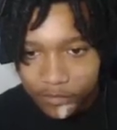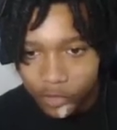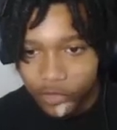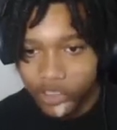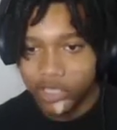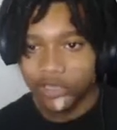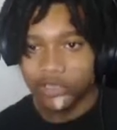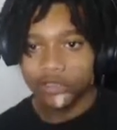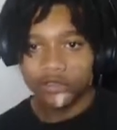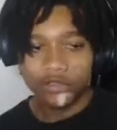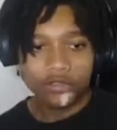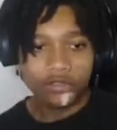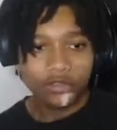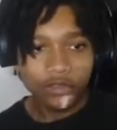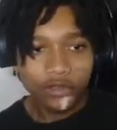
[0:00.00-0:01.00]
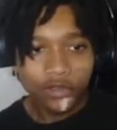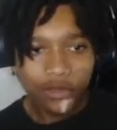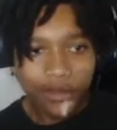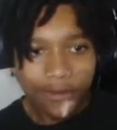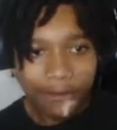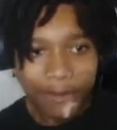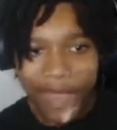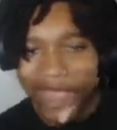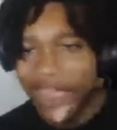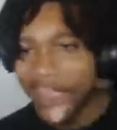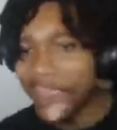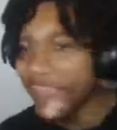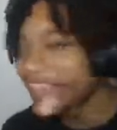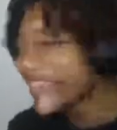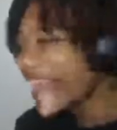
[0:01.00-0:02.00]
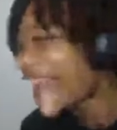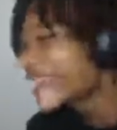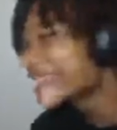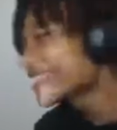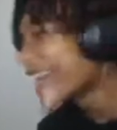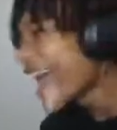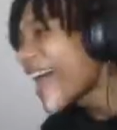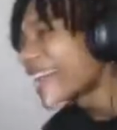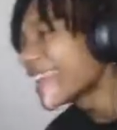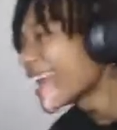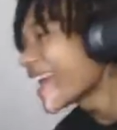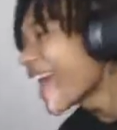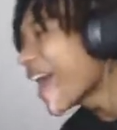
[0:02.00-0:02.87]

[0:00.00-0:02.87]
Green. Bang. Like, chat. Like,